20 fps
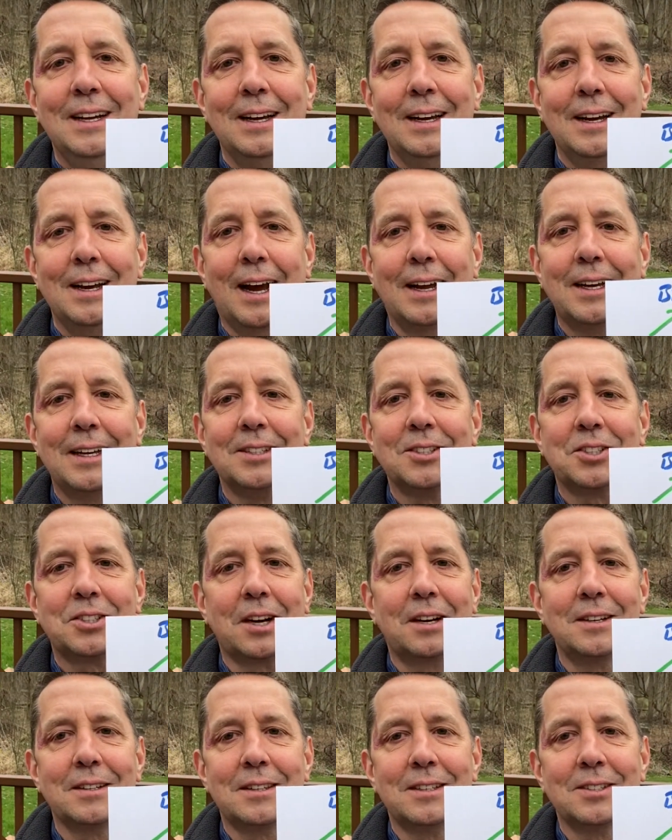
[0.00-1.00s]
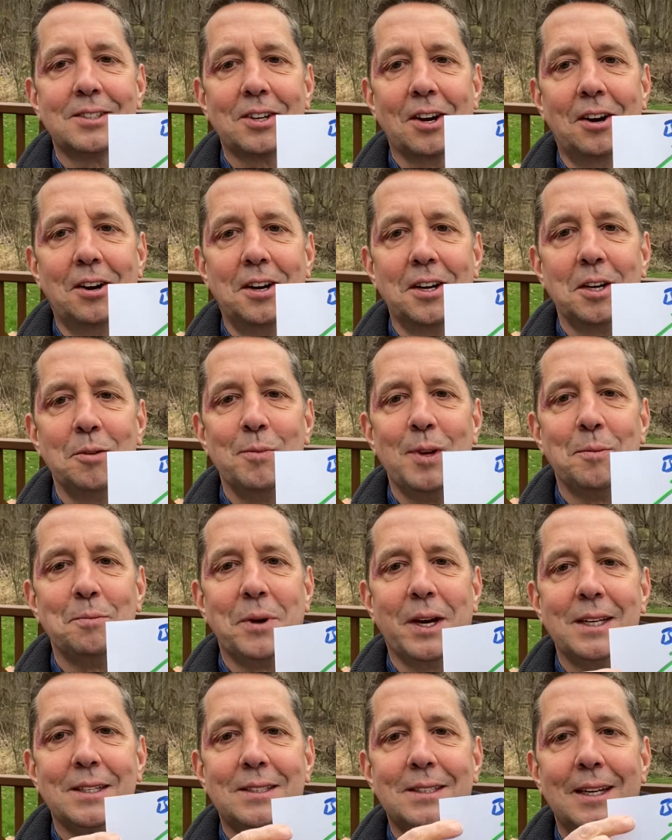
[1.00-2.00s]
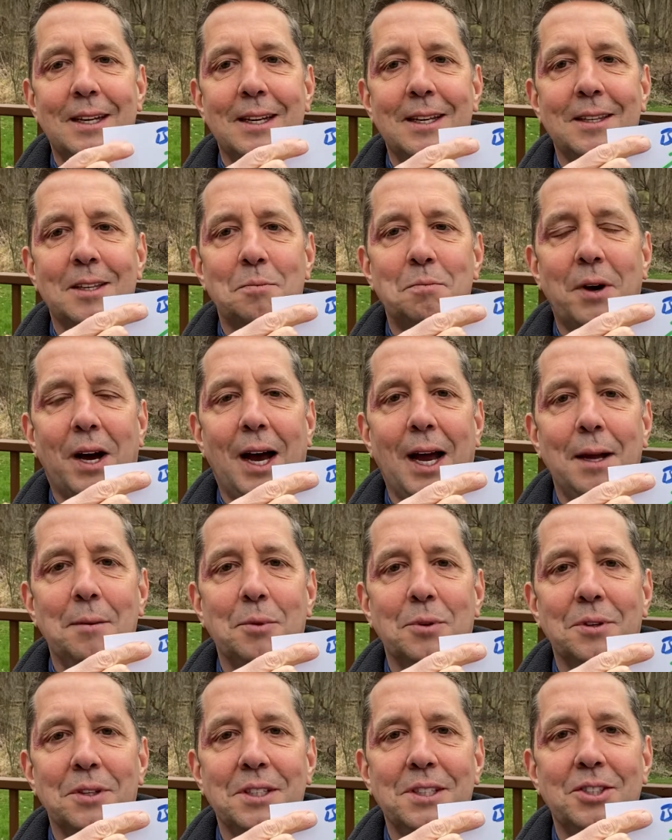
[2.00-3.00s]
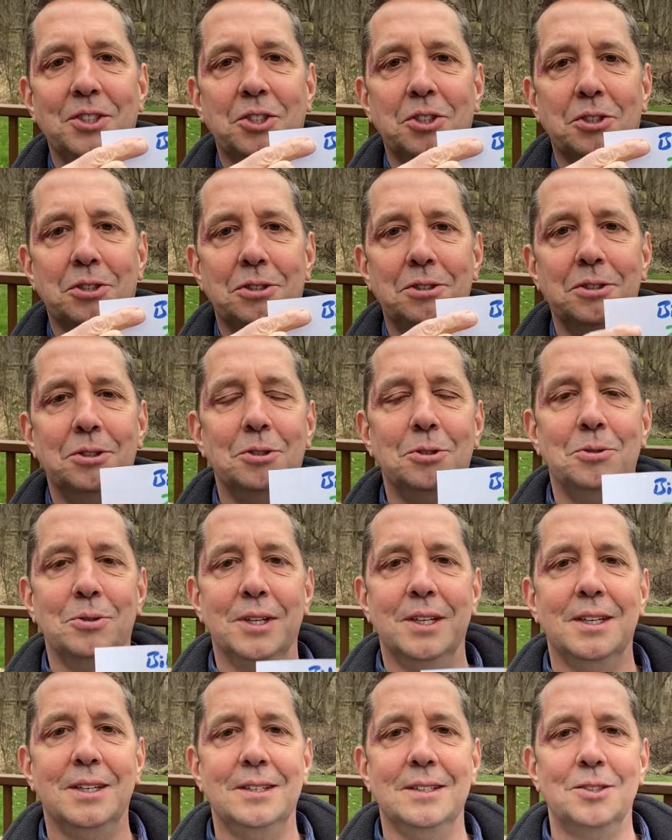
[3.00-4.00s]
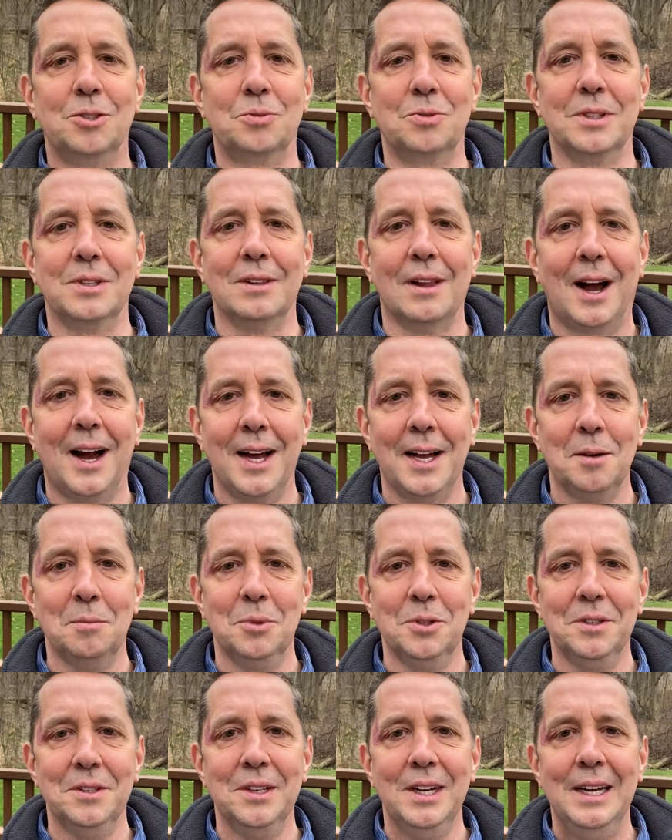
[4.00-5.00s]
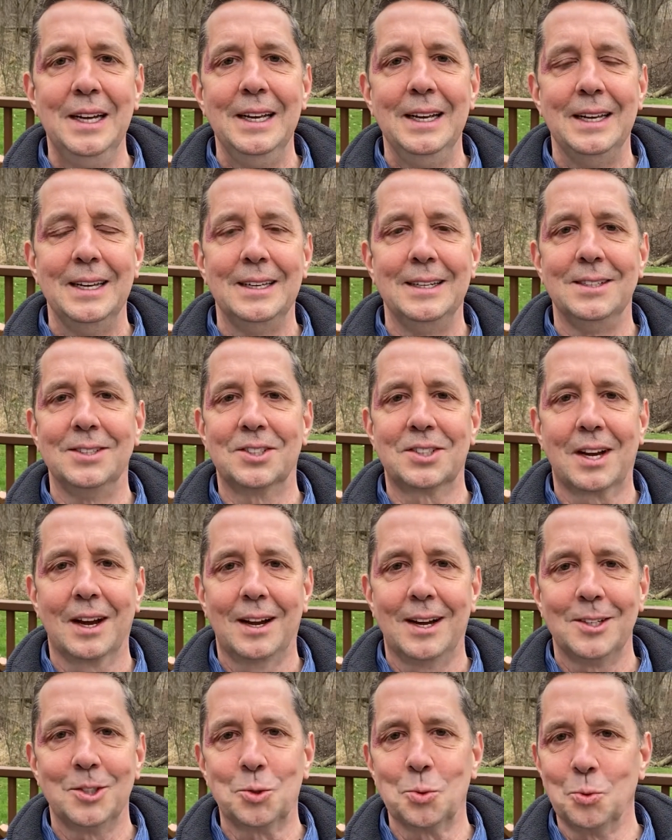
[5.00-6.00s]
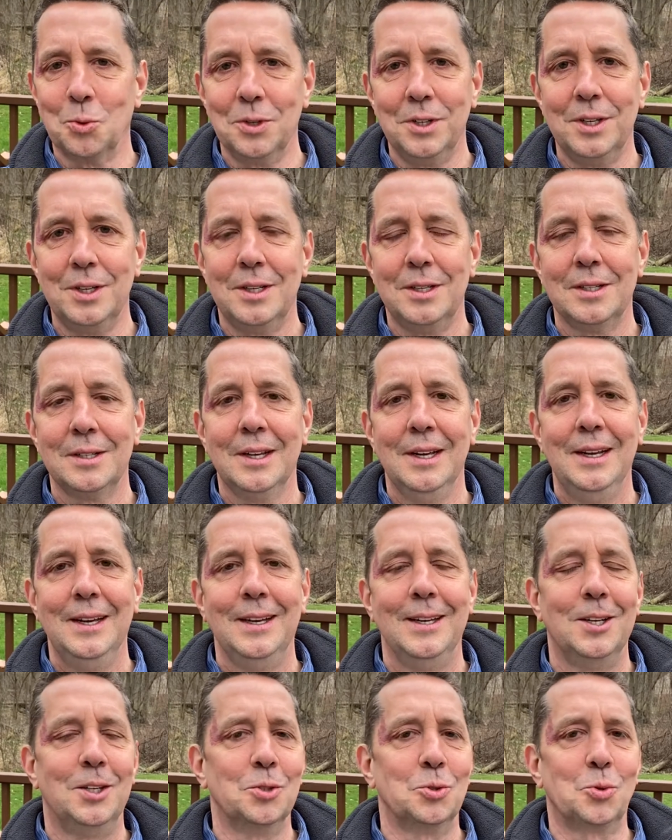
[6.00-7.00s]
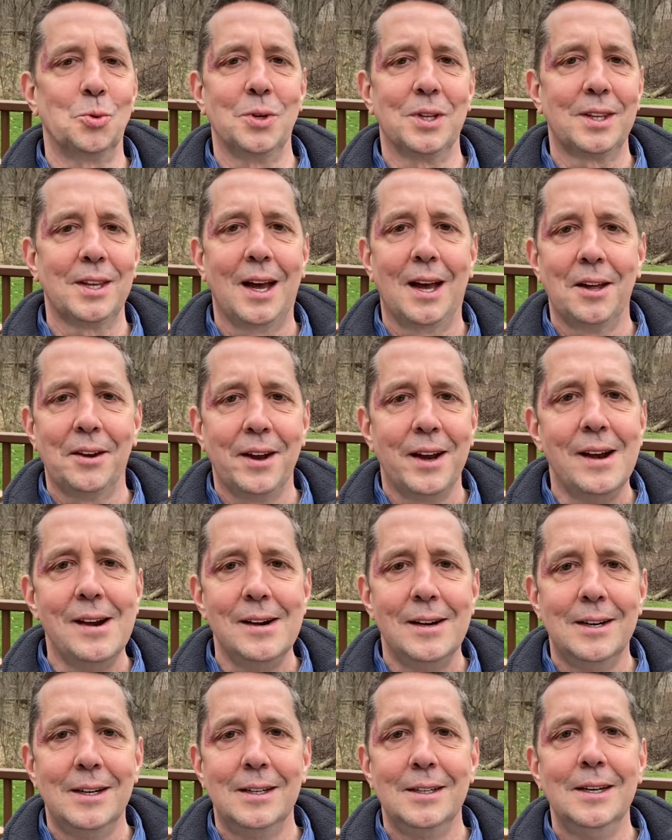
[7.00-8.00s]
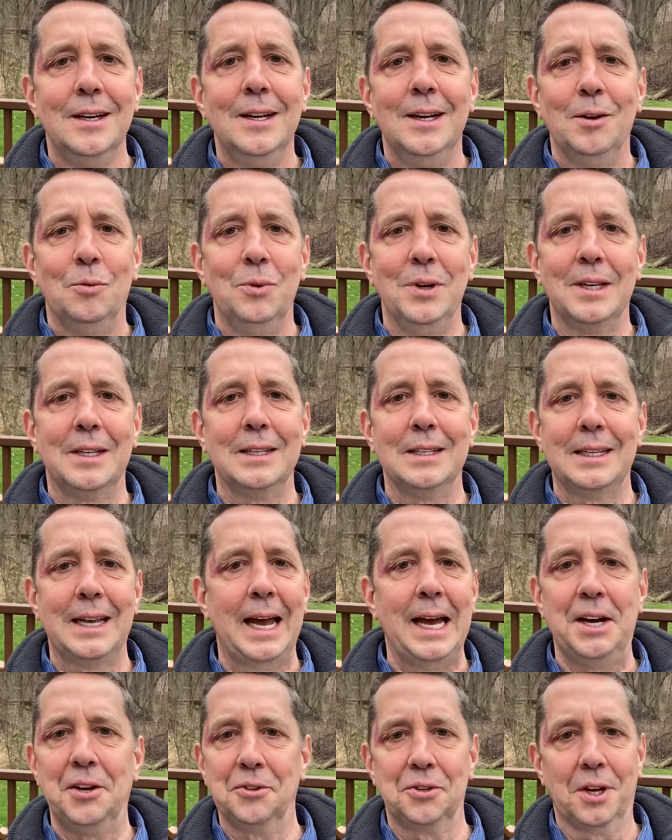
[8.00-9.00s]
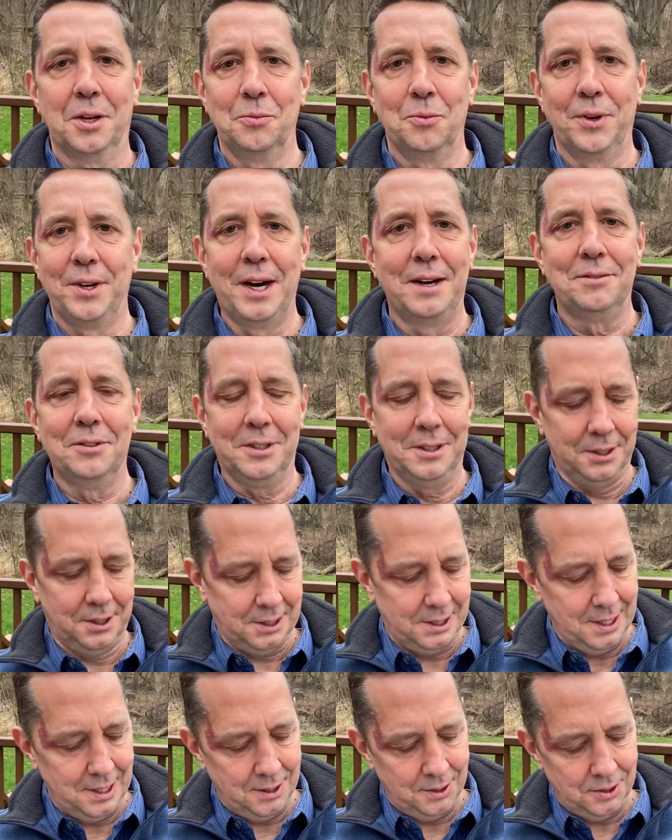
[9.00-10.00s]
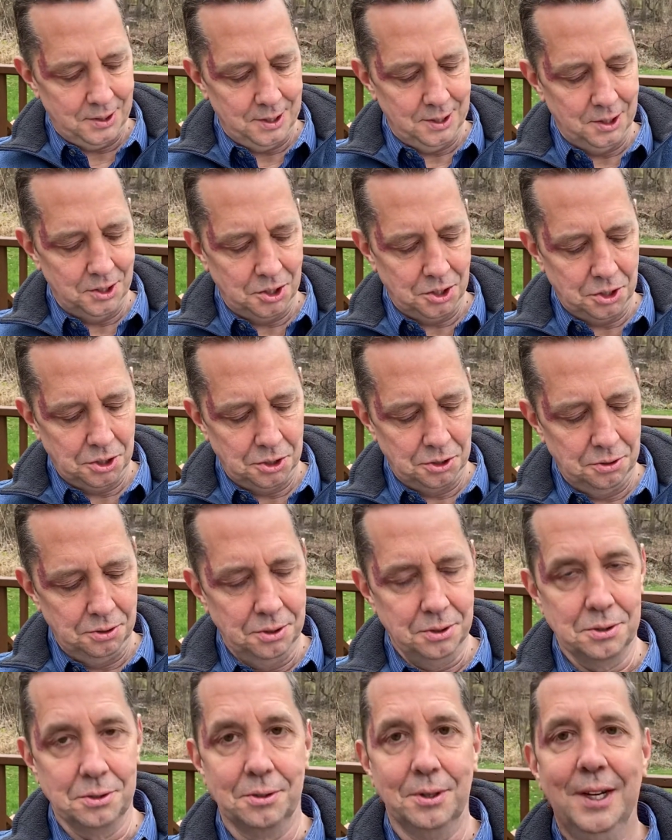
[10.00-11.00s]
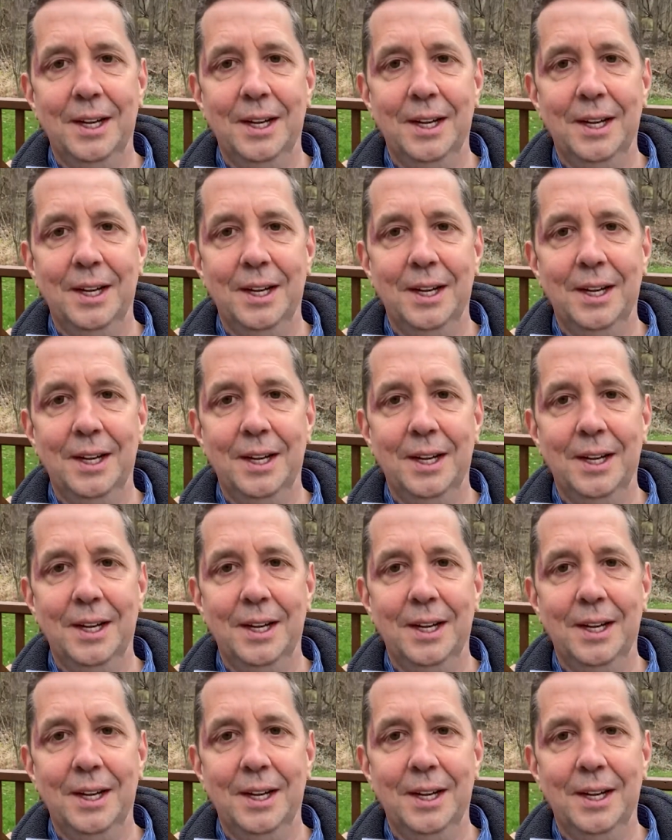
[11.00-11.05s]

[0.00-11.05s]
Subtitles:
I can start this argument by saying the Bible is true. It is reliable. It is God's word. It is without error. We can count on whatever it says is true.